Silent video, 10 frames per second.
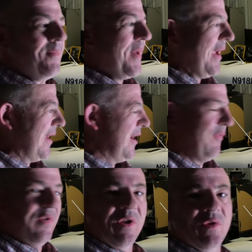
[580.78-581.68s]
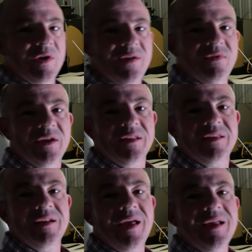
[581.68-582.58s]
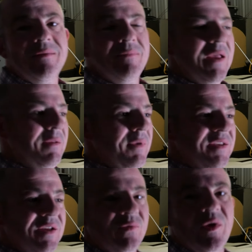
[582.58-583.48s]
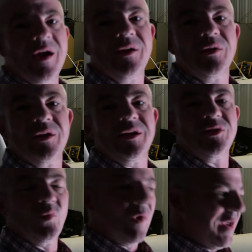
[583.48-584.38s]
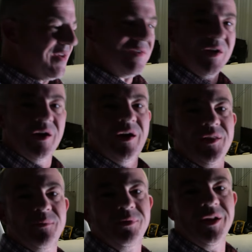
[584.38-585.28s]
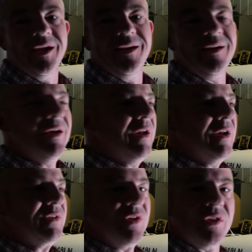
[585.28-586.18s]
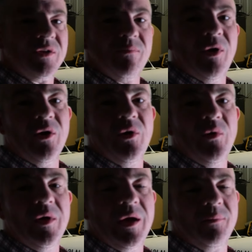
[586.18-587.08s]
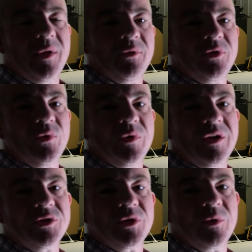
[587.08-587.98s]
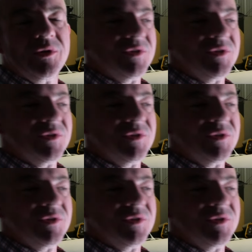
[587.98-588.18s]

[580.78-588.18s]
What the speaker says: back out here for another evening. And tonight, me and my son Ryan are going to get the wings on the plane so that tomorrow I'll be able to do an engine run.